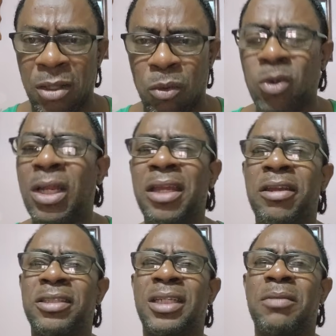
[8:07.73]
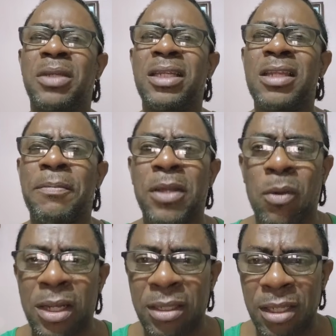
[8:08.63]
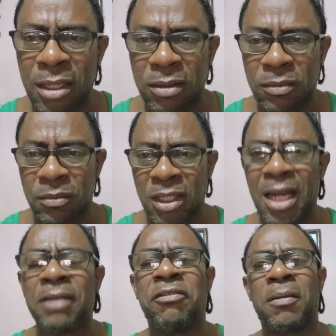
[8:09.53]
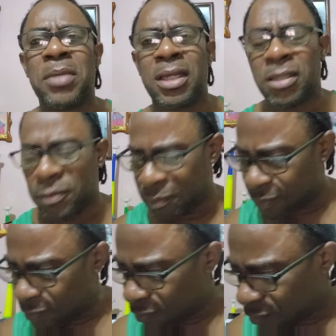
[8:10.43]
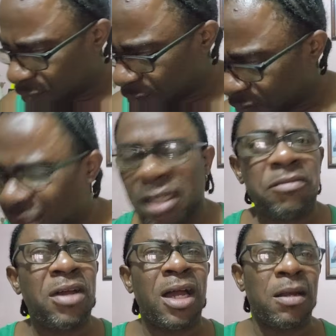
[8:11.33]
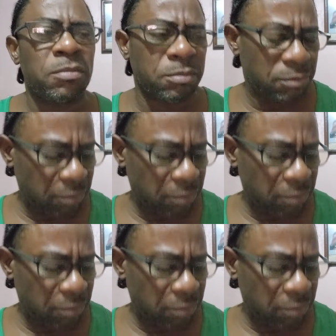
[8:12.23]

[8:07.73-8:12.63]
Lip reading: Who could have hear say them kidnap you one day? God forbid. It never happened.